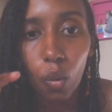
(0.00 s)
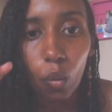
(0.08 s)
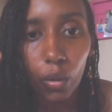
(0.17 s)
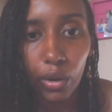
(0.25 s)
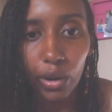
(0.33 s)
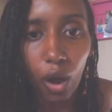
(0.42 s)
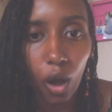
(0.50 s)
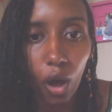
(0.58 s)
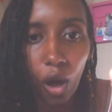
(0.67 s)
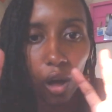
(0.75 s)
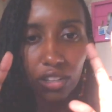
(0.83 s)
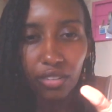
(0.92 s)
or
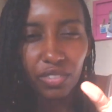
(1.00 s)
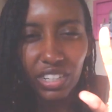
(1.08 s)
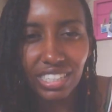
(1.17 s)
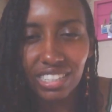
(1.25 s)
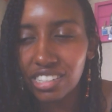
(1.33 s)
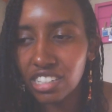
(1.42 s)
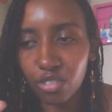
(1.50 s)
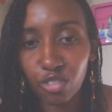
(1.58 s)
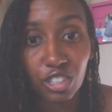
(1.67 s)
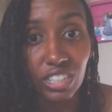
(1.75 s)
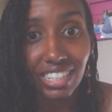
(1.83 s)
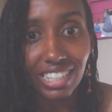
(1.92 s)
all of its
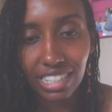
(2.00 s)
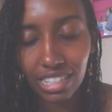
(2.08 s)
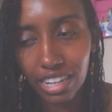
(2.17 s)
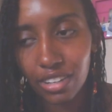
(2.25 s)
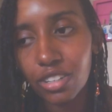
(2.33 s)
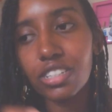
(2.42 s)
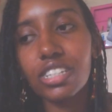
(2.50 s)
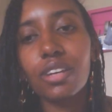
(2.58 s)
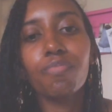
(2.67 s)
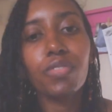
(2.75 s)
different details.